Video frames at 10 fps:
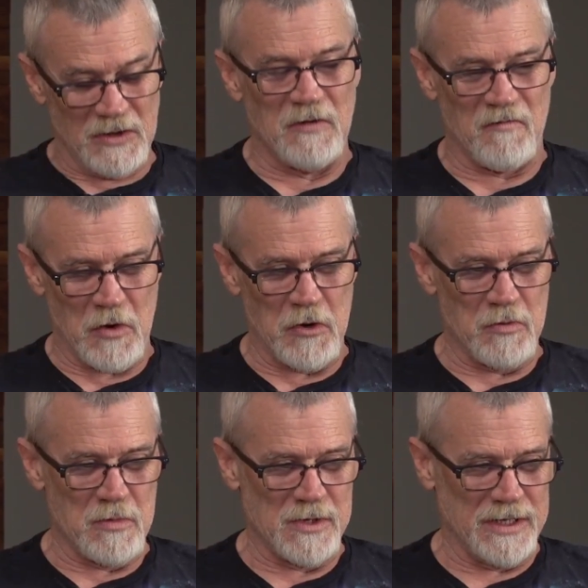a friend
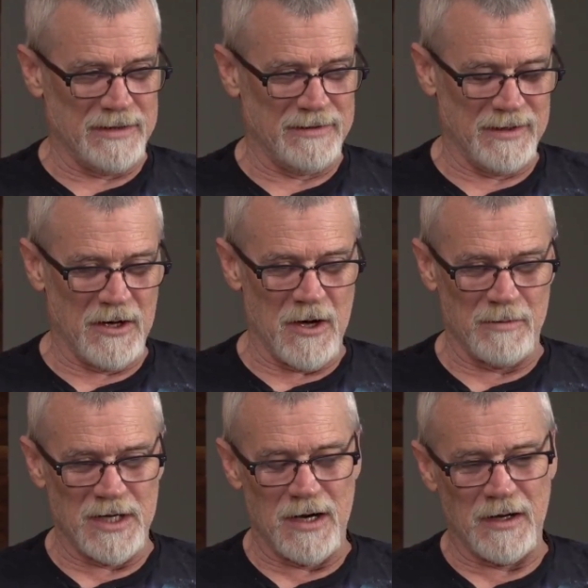of mine, the guy
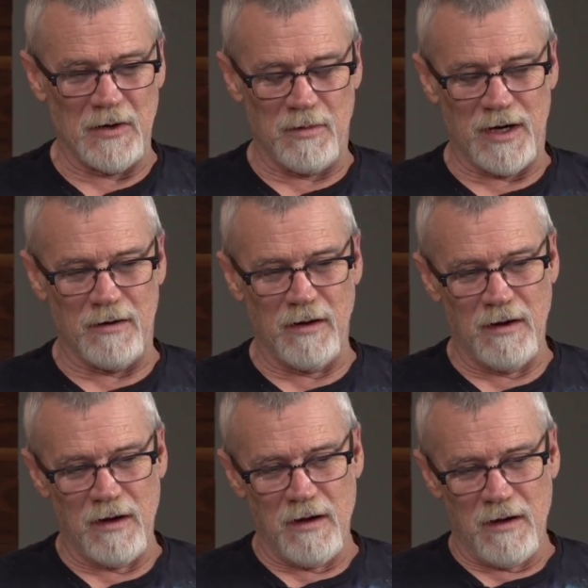I'm talking about.
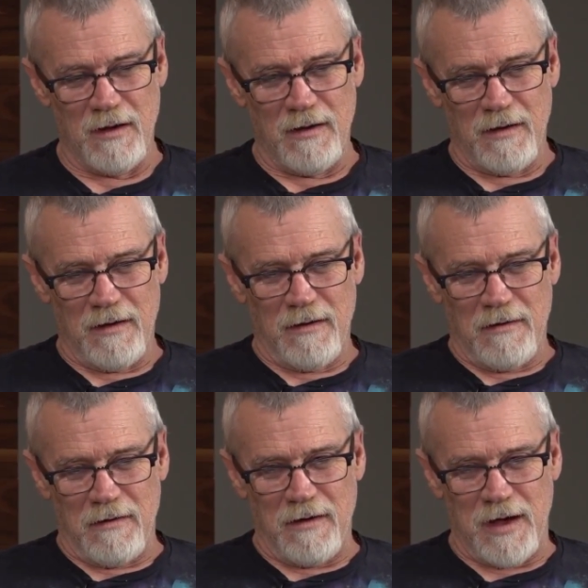
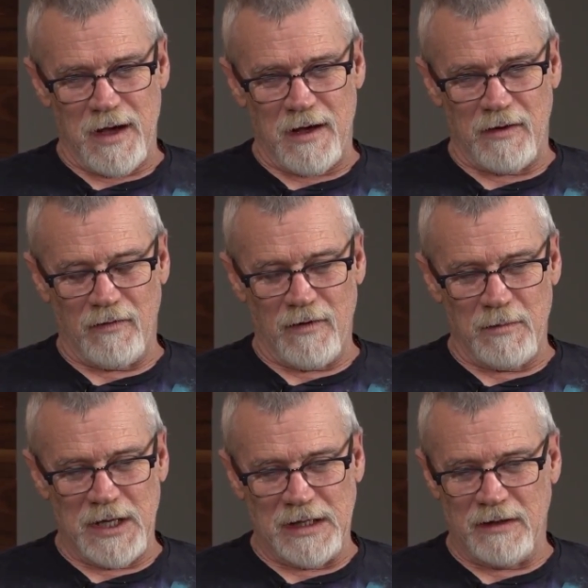And I
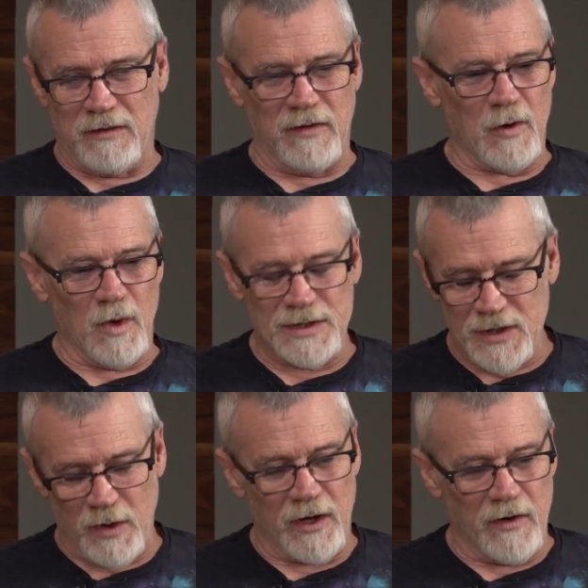mean, there was
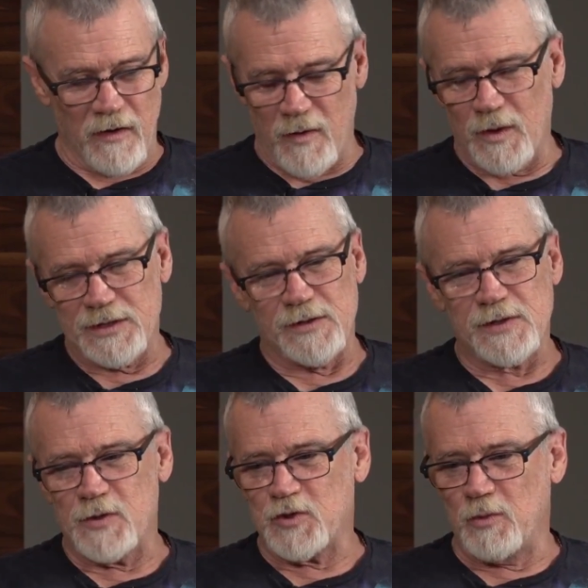no internet, there was no
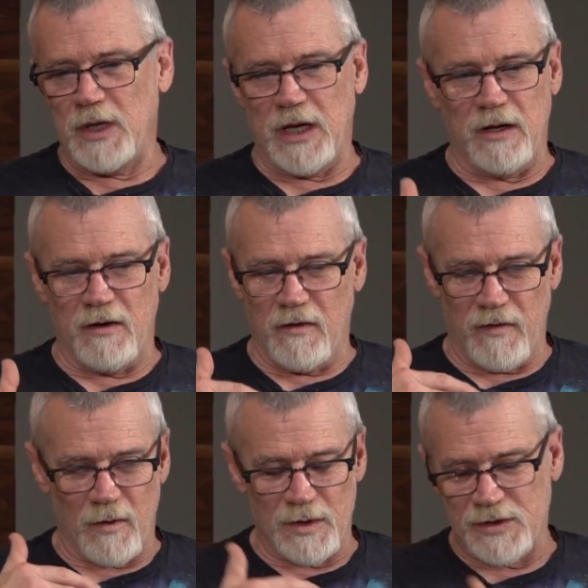social media,
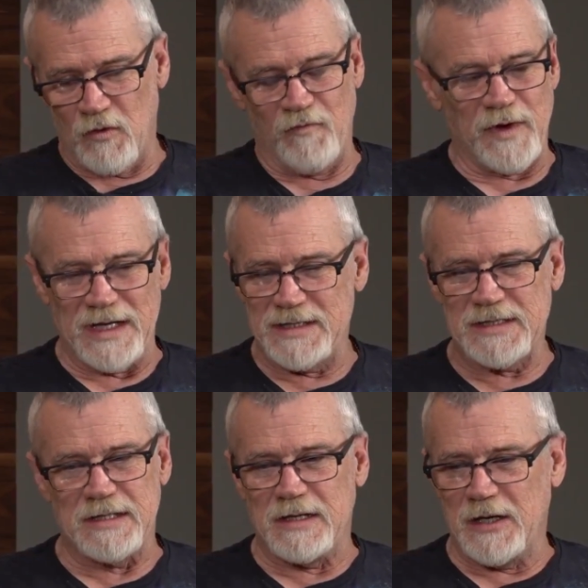there was no
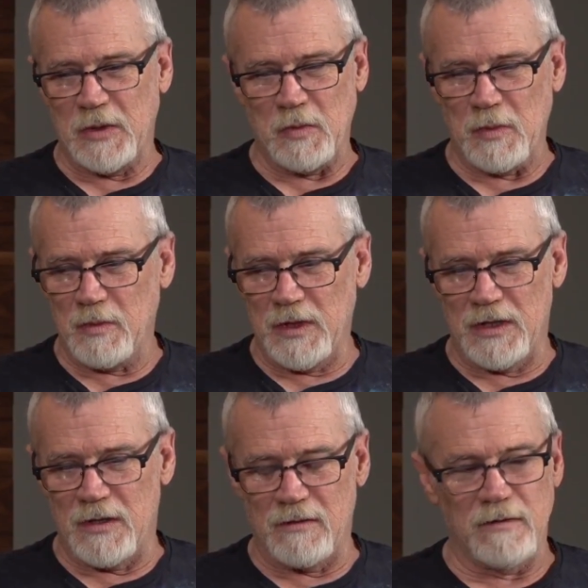FaceTime.
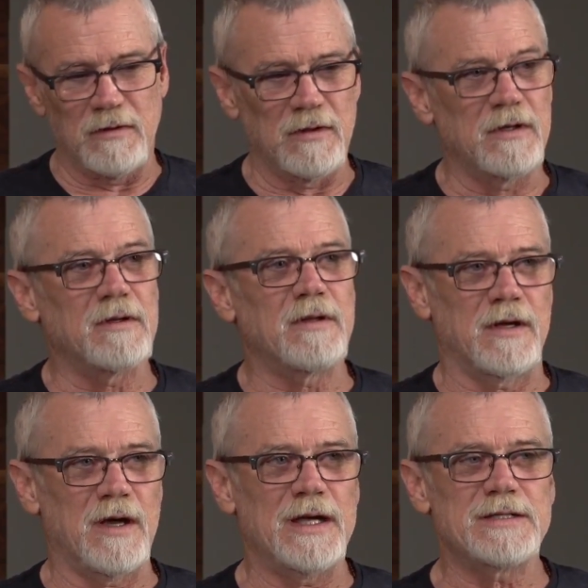The guys